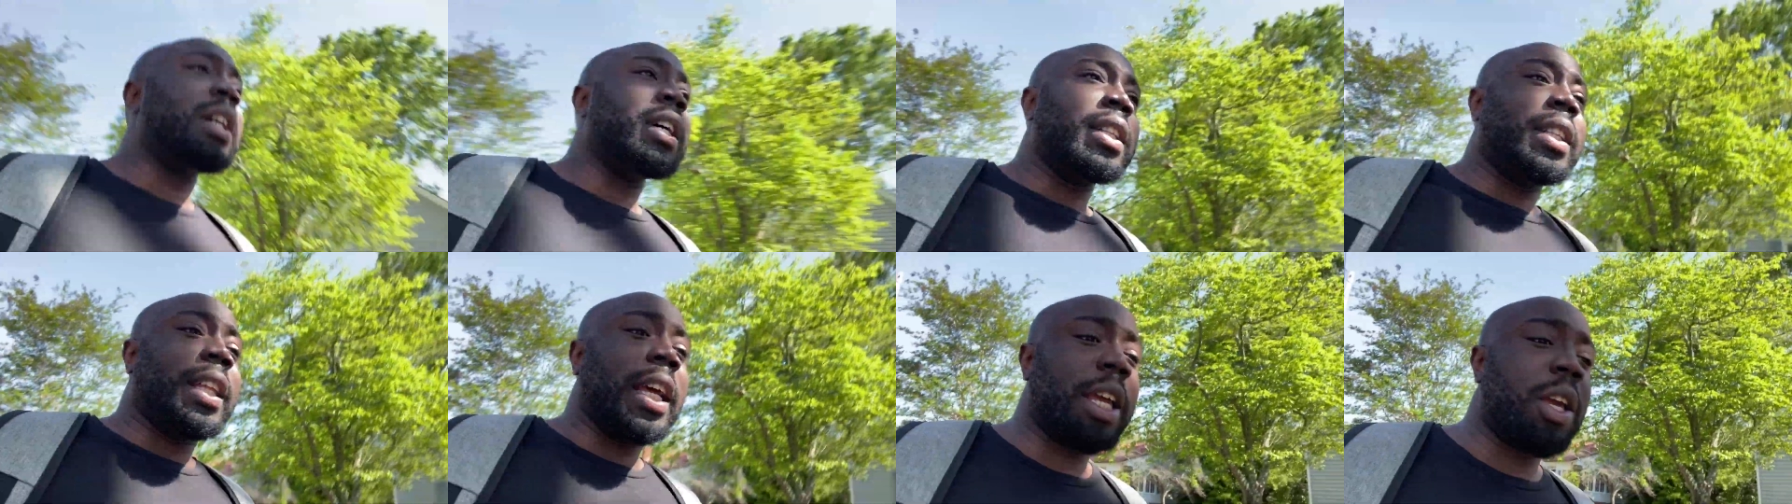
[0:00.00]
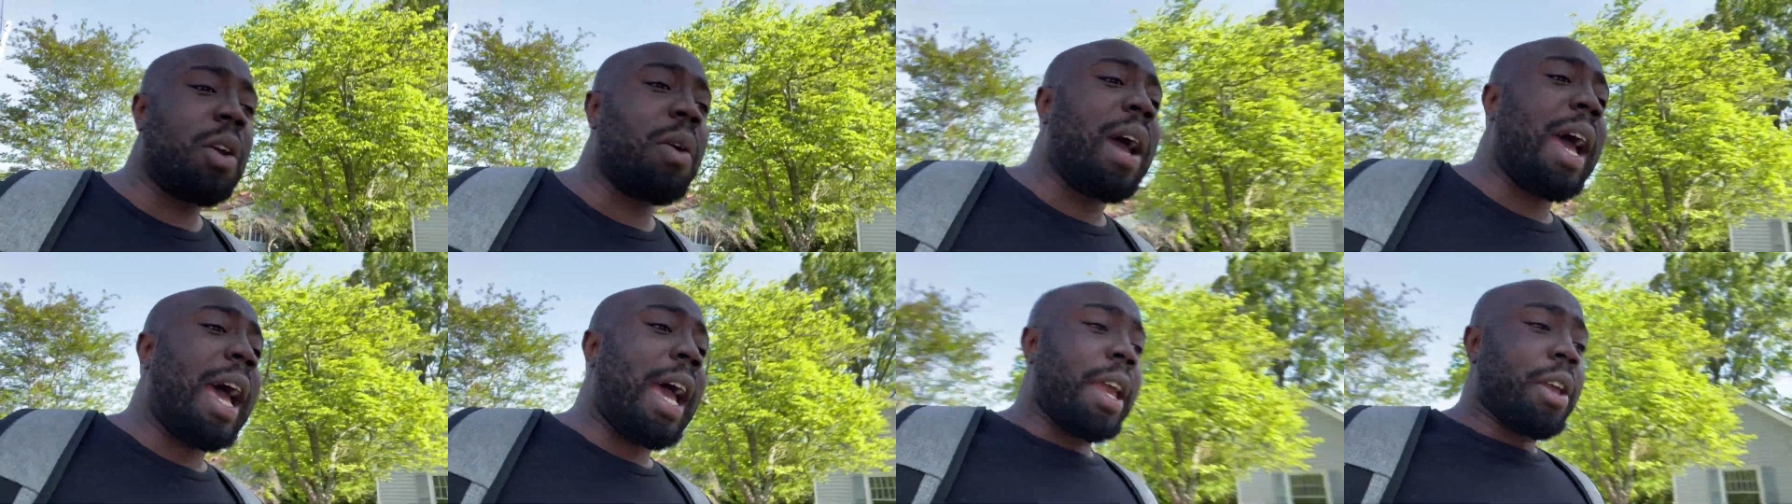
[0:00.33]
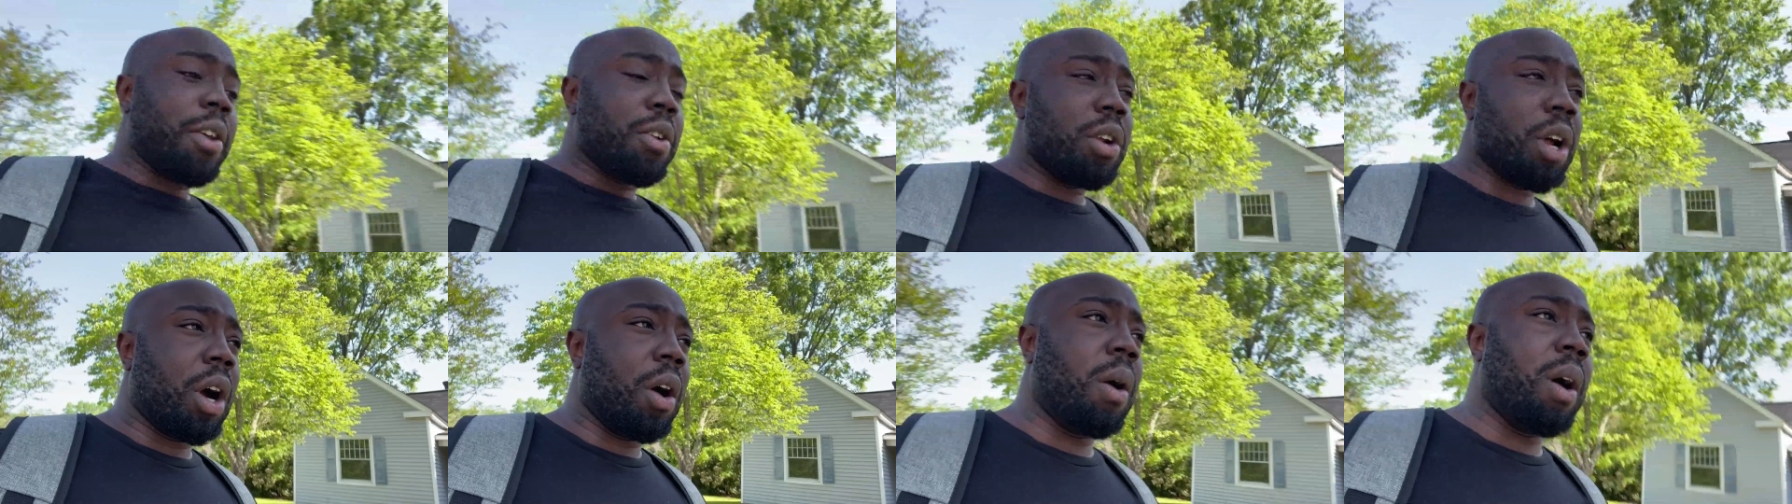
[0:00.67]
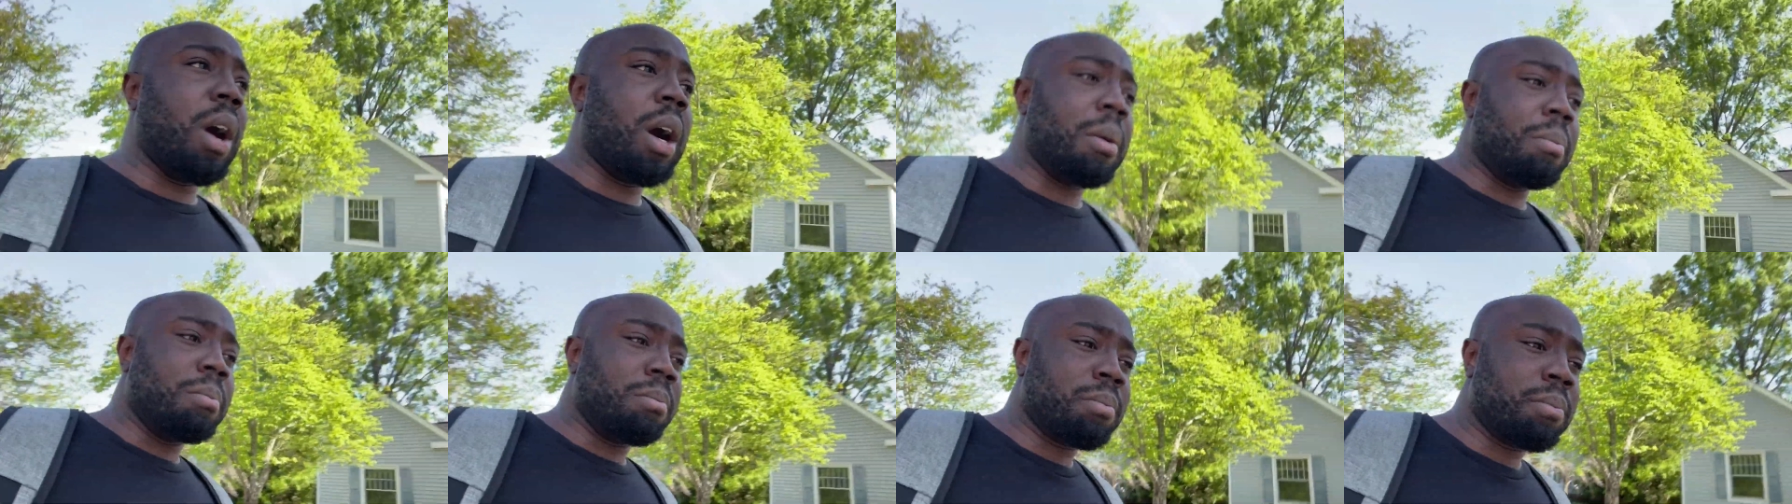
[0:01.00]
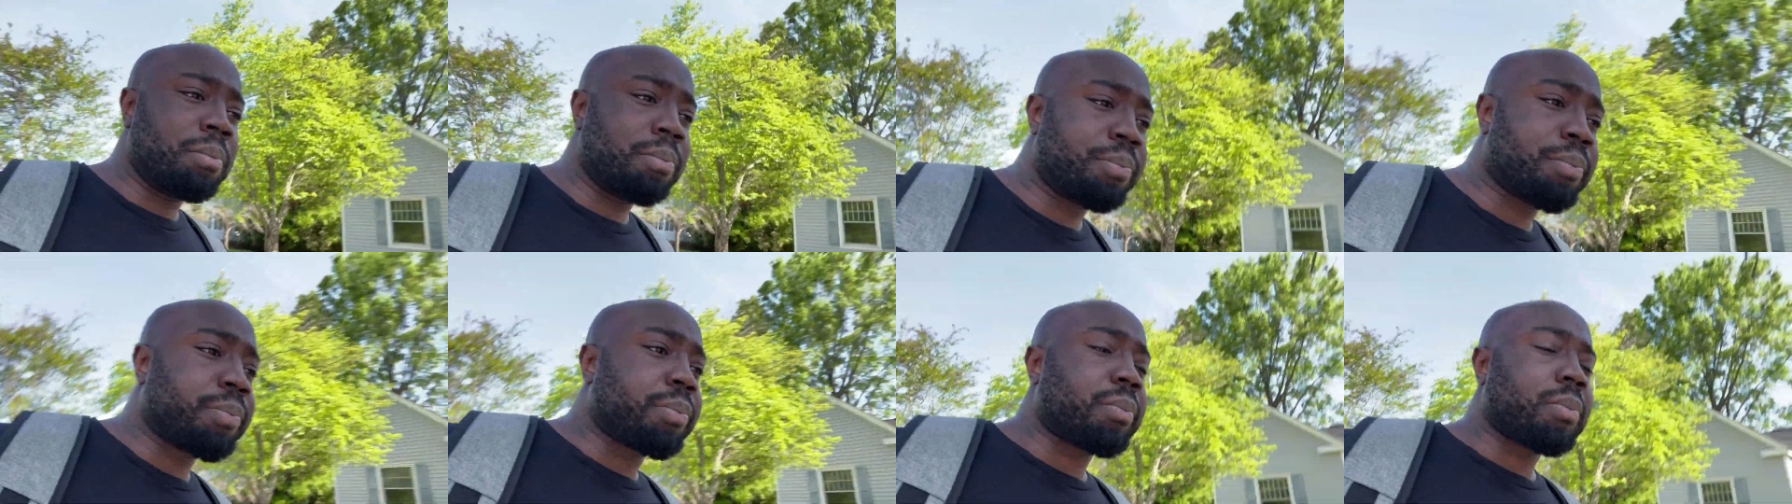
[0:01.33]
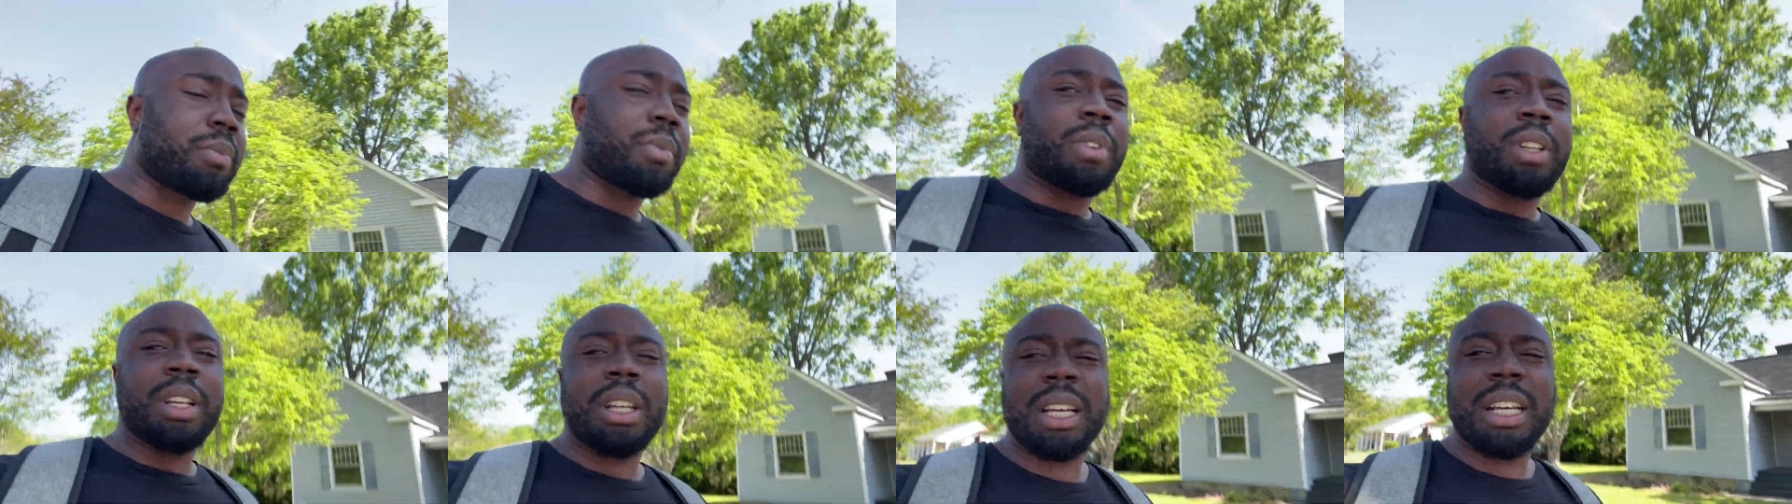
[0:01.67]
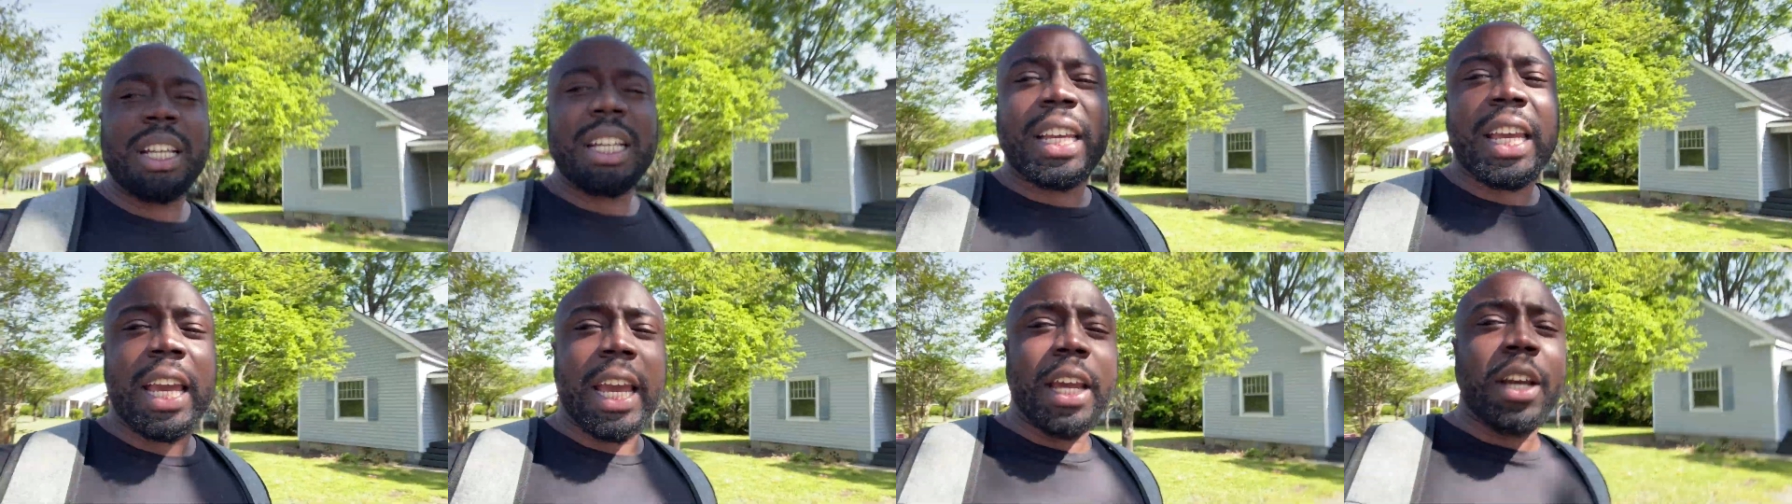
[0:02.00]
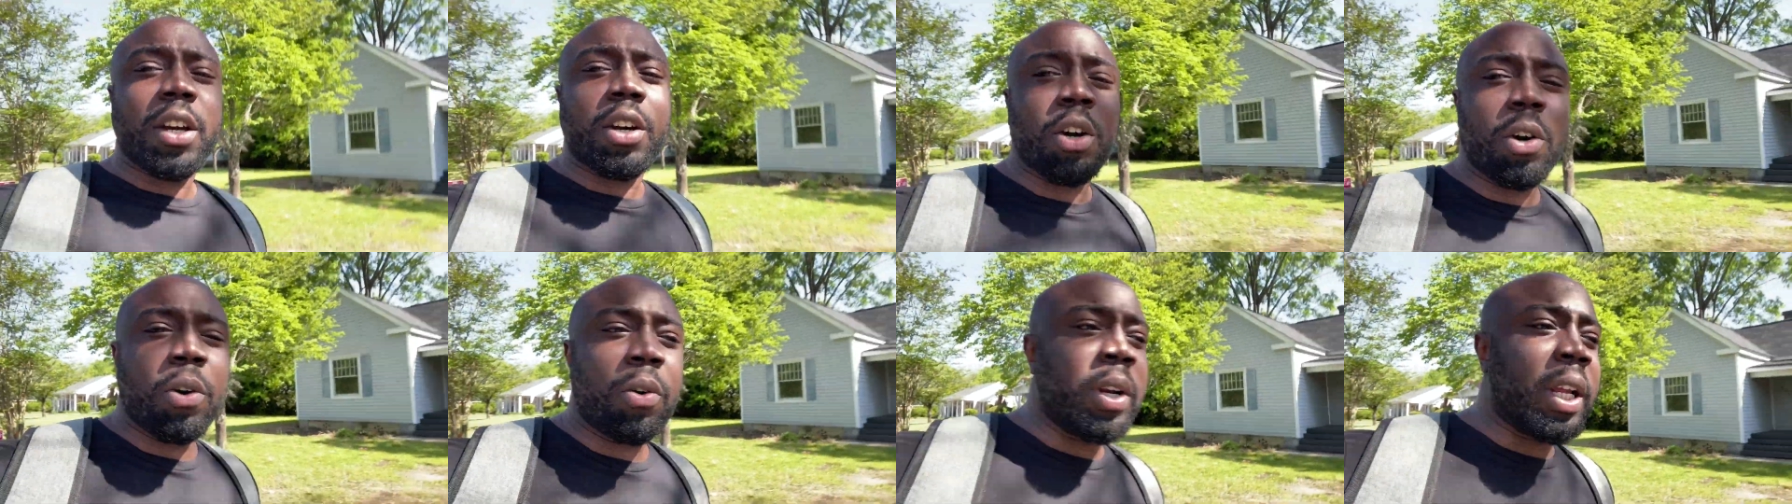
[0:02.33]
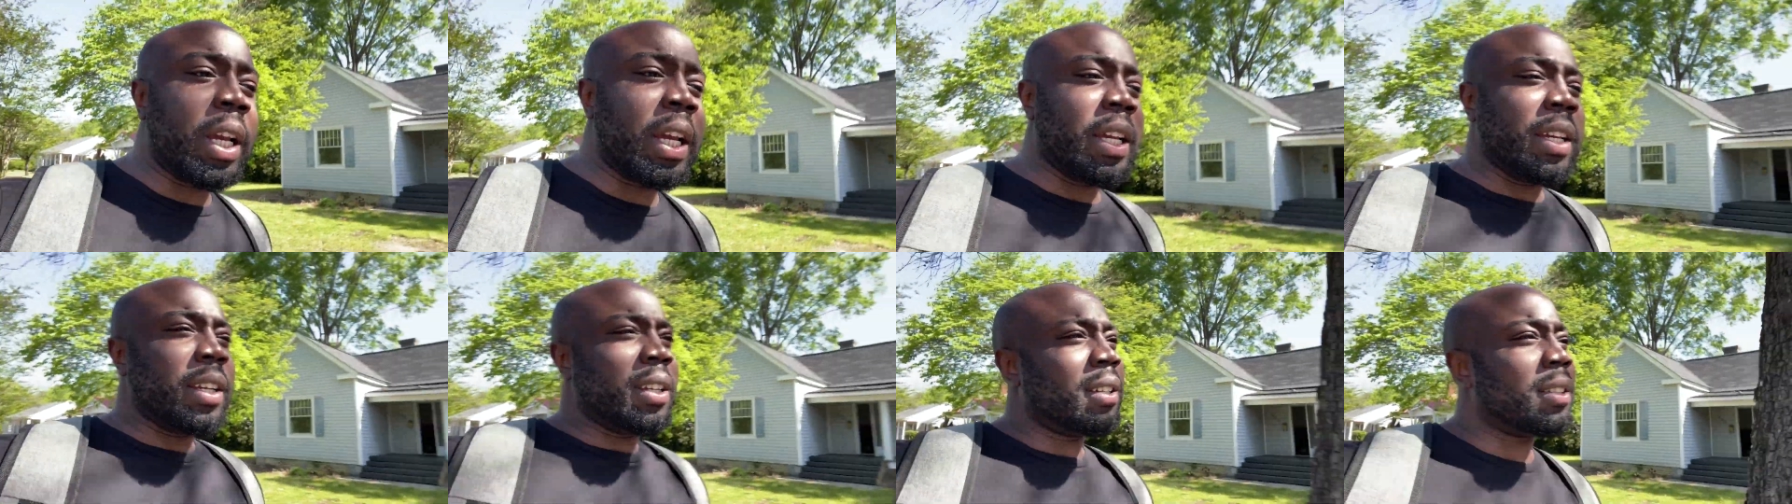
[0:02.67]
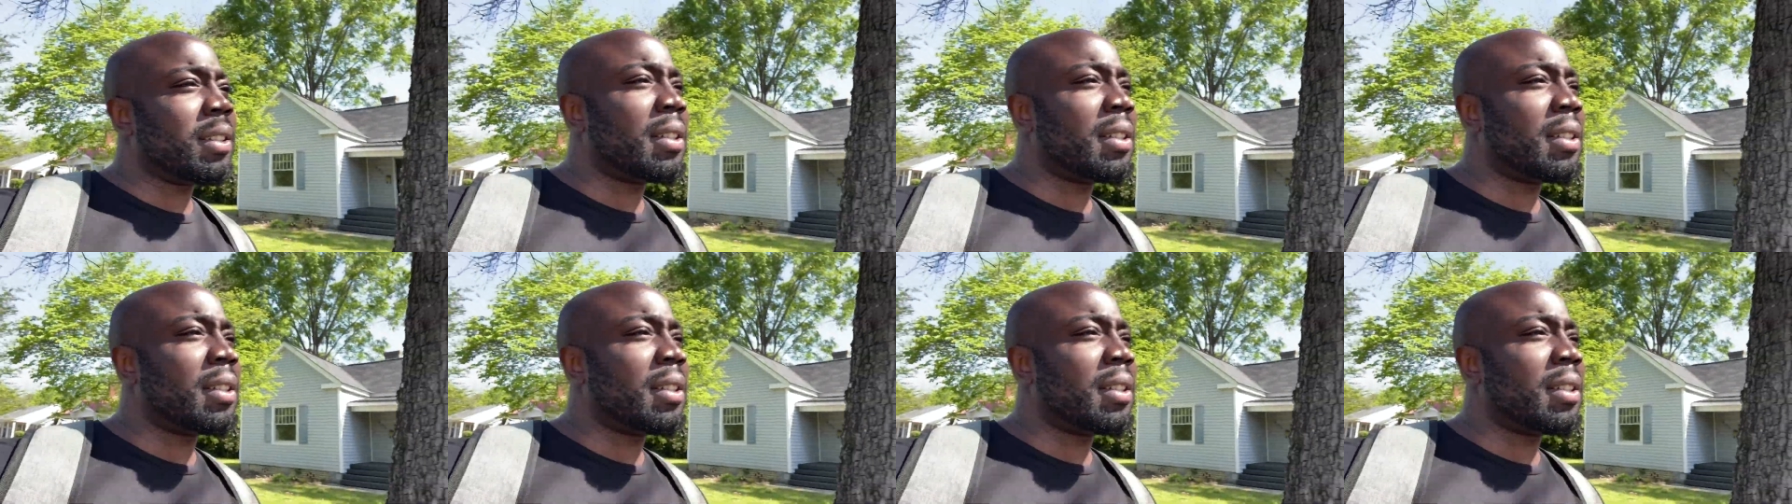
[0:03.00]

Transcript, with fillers: Then you had, you know, um, Ken Gooney,